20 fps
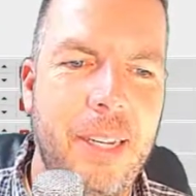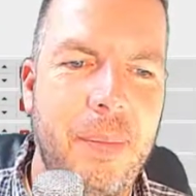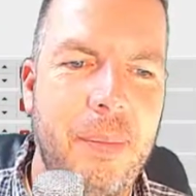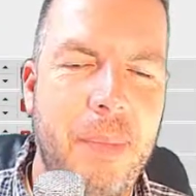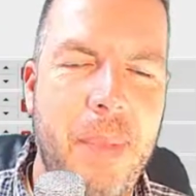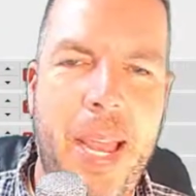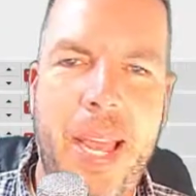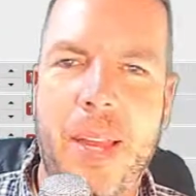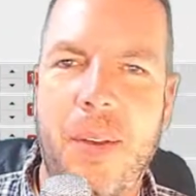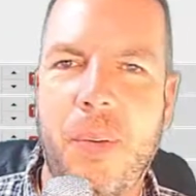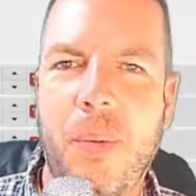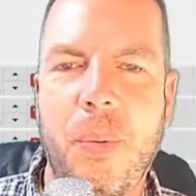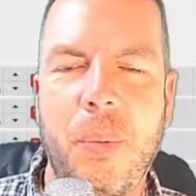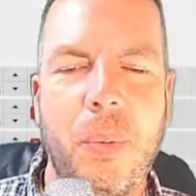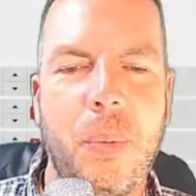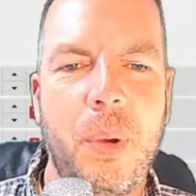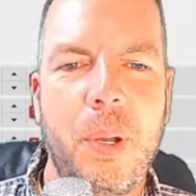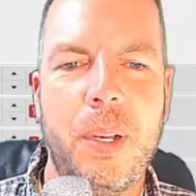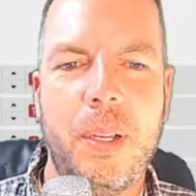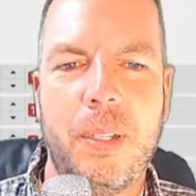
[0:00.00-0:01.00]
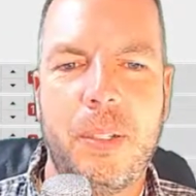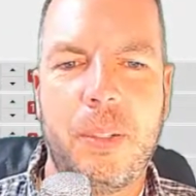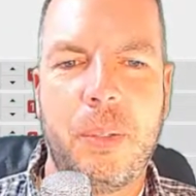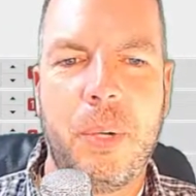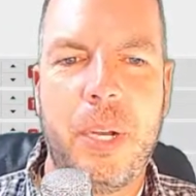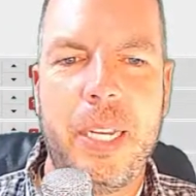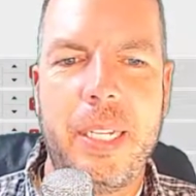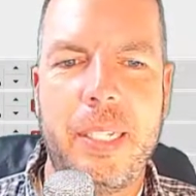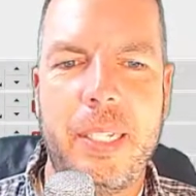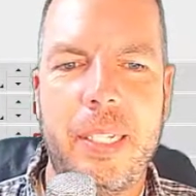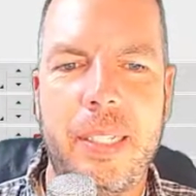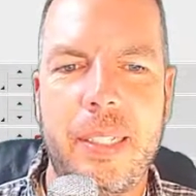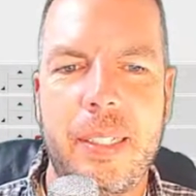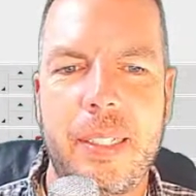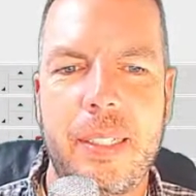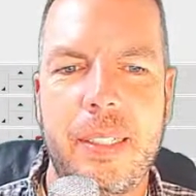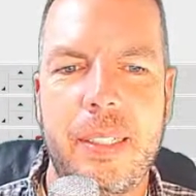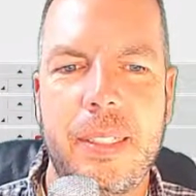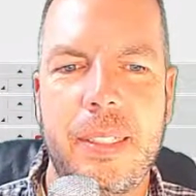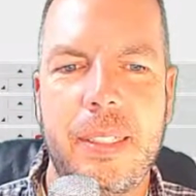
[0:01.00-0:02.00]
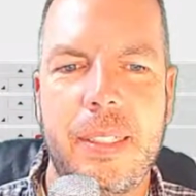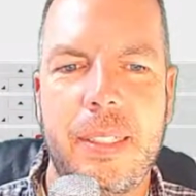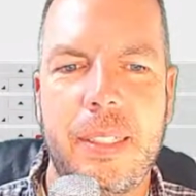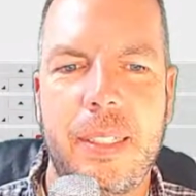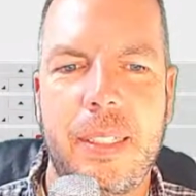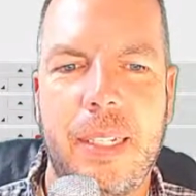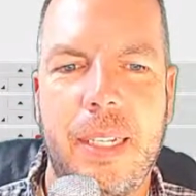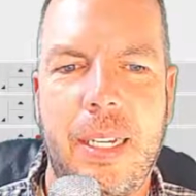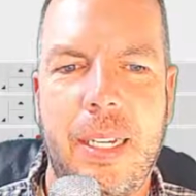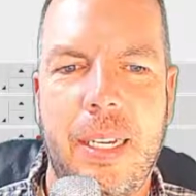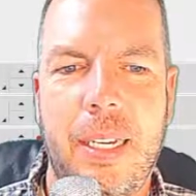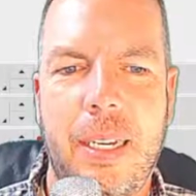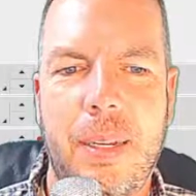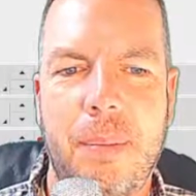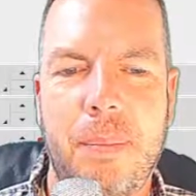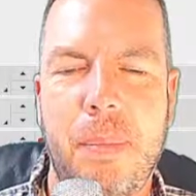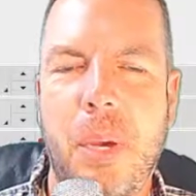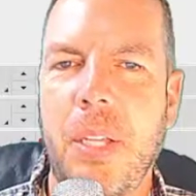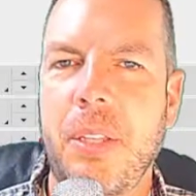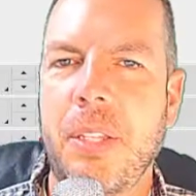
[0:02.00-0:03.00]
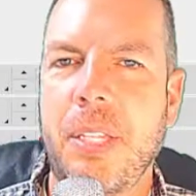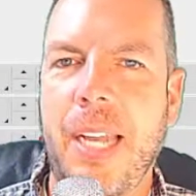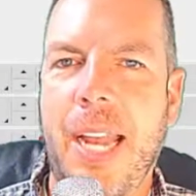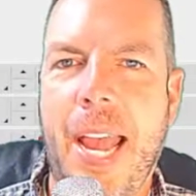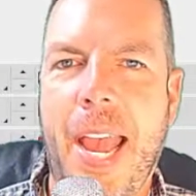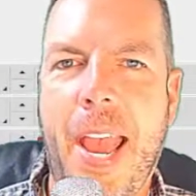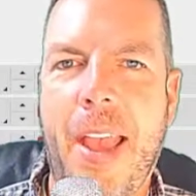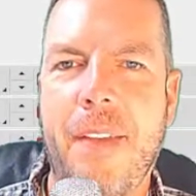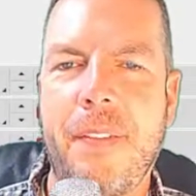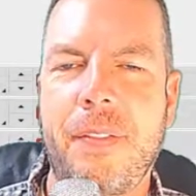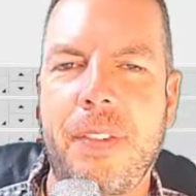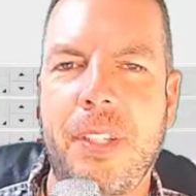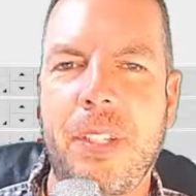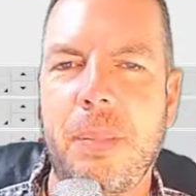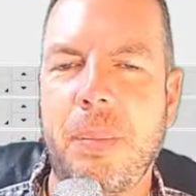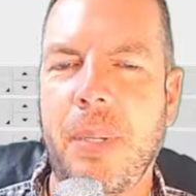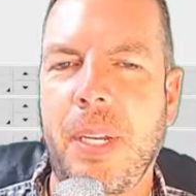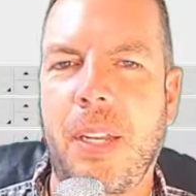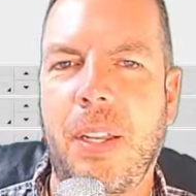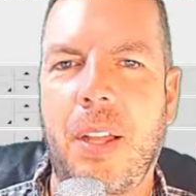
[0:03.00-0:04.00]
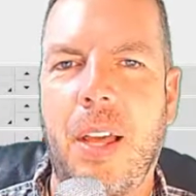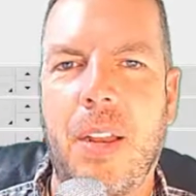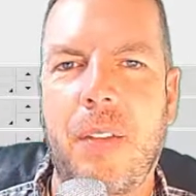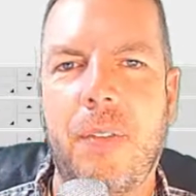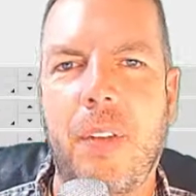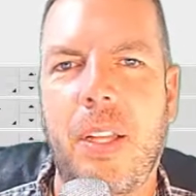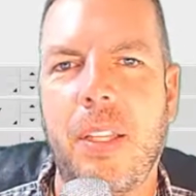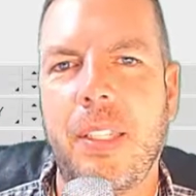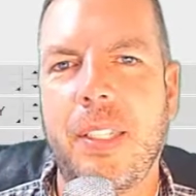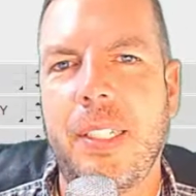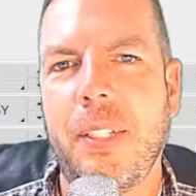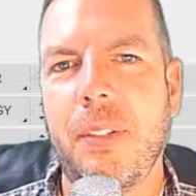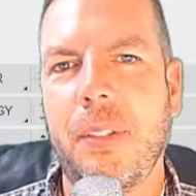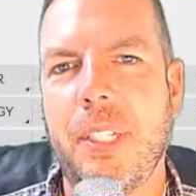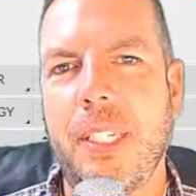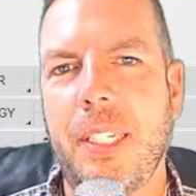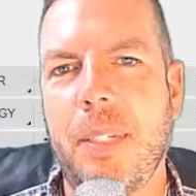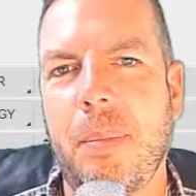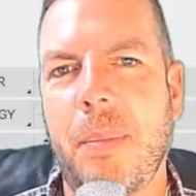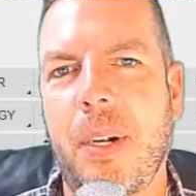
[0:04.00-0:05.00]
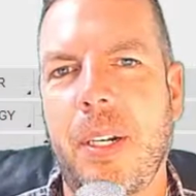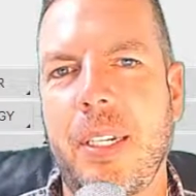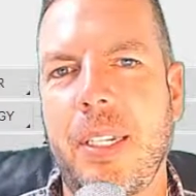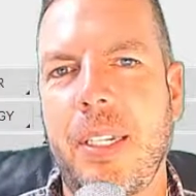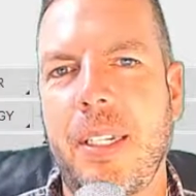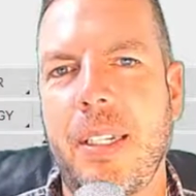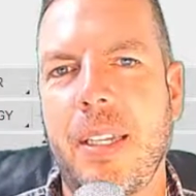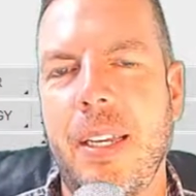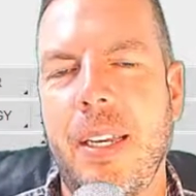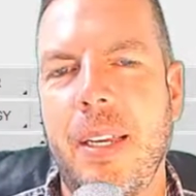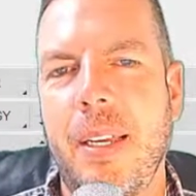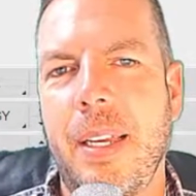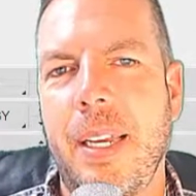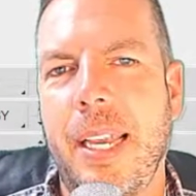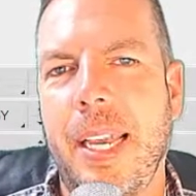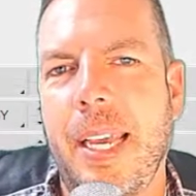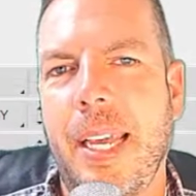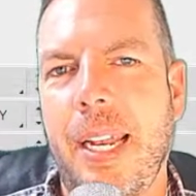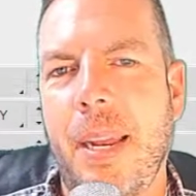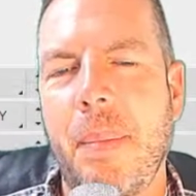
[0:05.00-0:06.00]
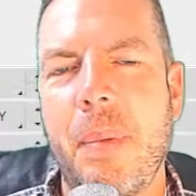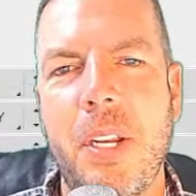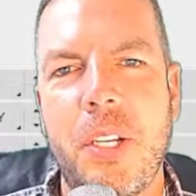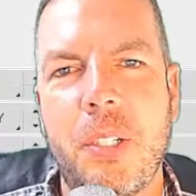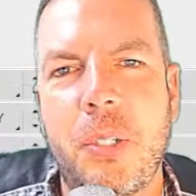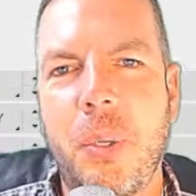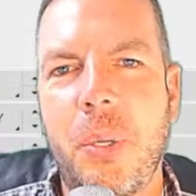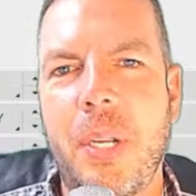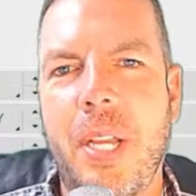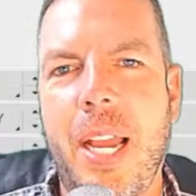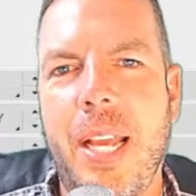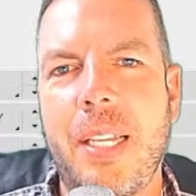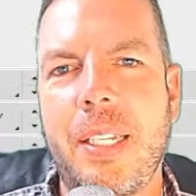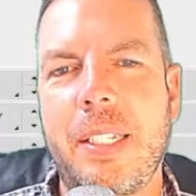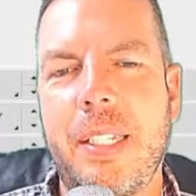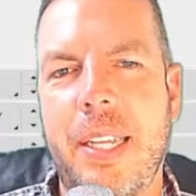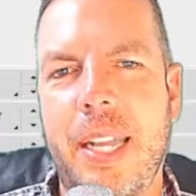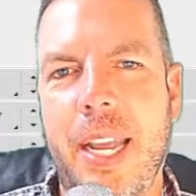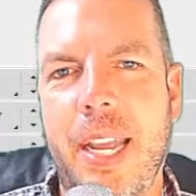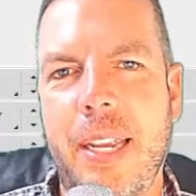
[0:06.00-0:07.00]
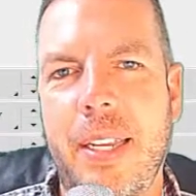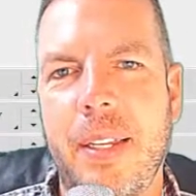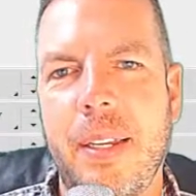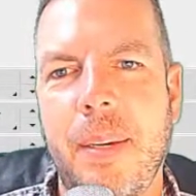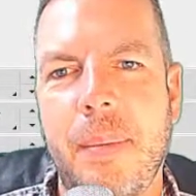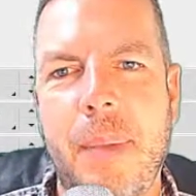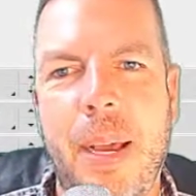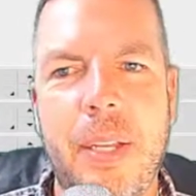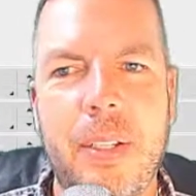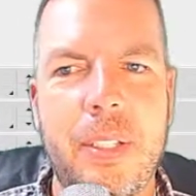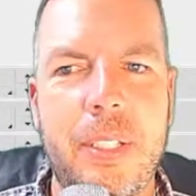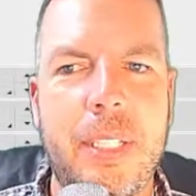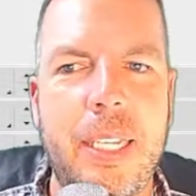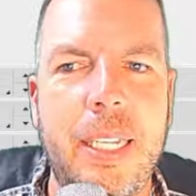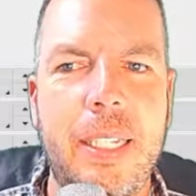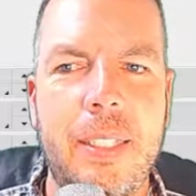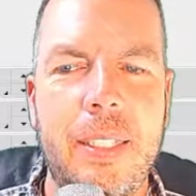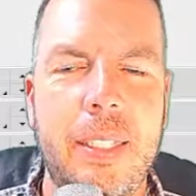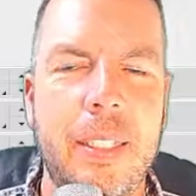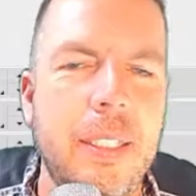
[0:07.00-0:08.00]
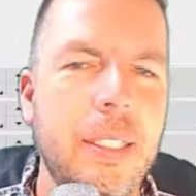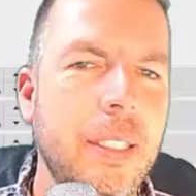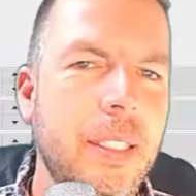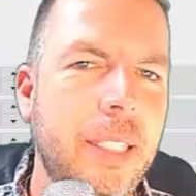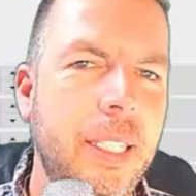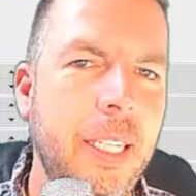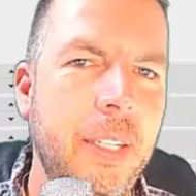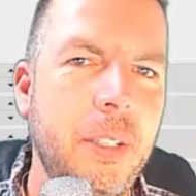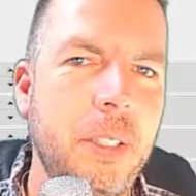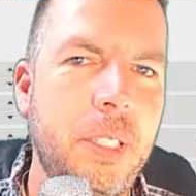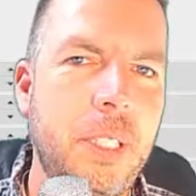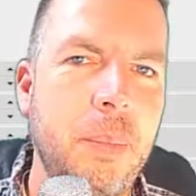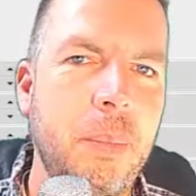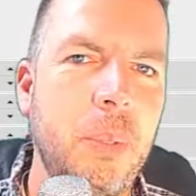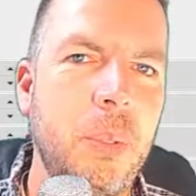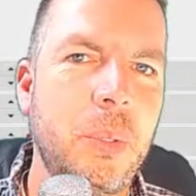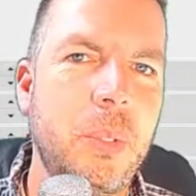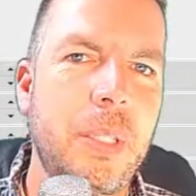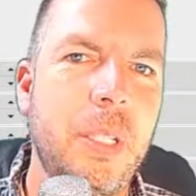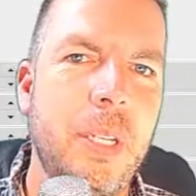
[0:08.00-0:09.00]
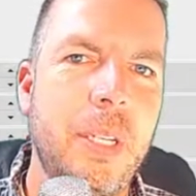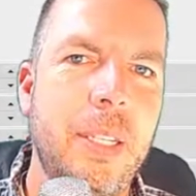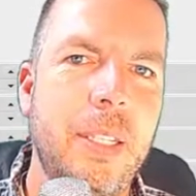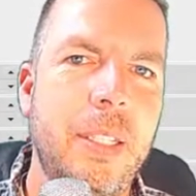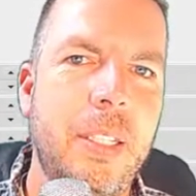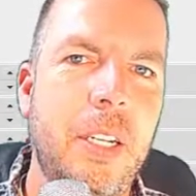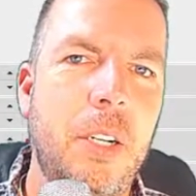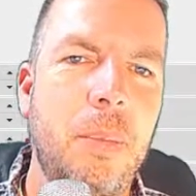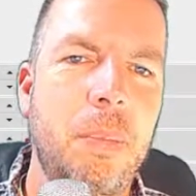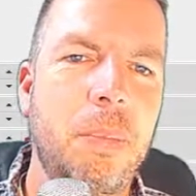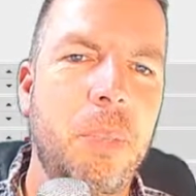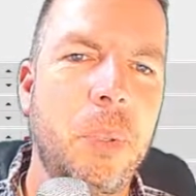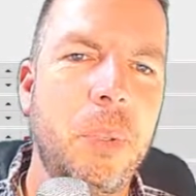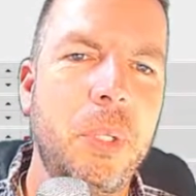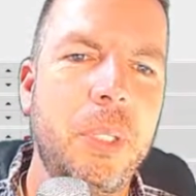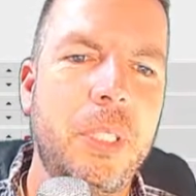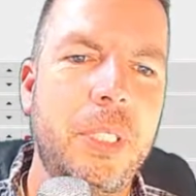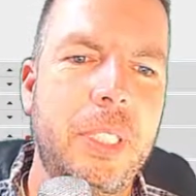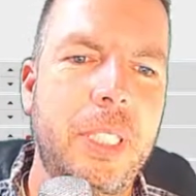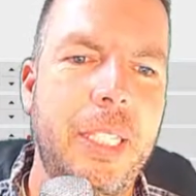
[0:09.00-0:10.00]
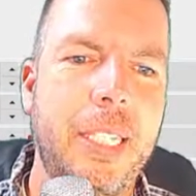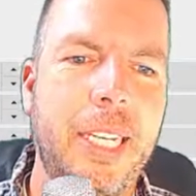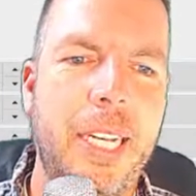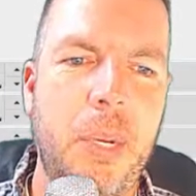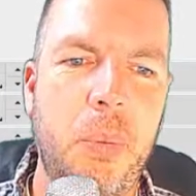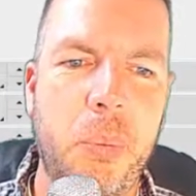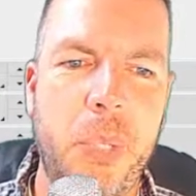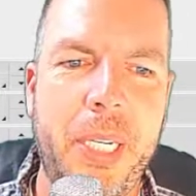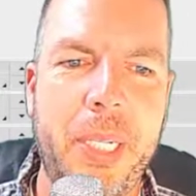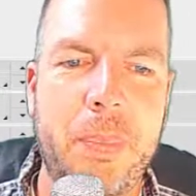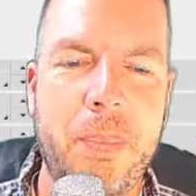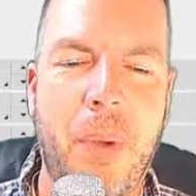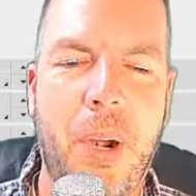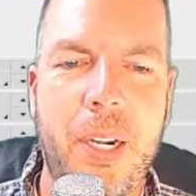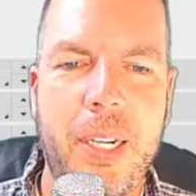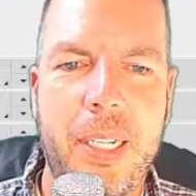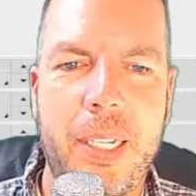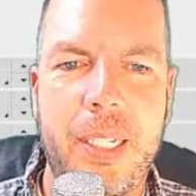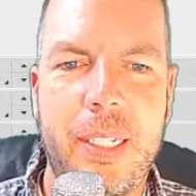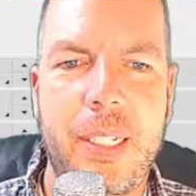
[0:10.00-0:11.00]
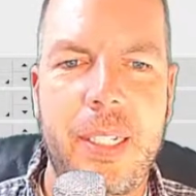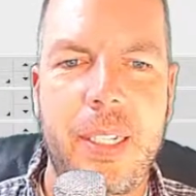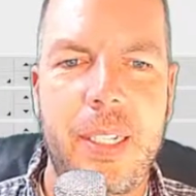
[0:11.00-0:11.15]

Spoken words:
Man, what a crazy month and a half. There's been a lot of volatility in the market, and I'm going to show you guys today about 6 ticker symbols that are bullish in a weak market.